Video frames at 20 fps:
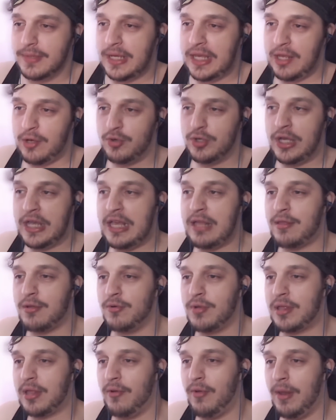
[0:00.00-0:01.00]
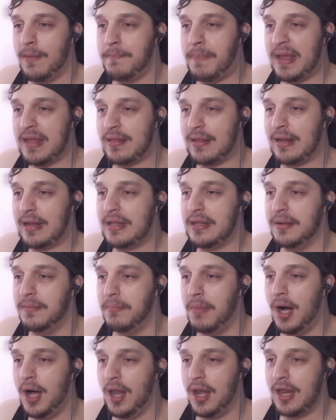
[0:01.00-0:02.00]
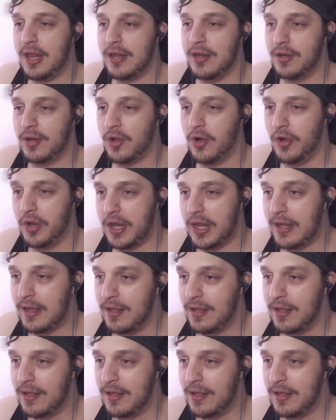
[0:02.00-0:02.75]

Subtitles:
He's also basically the Marley and Connie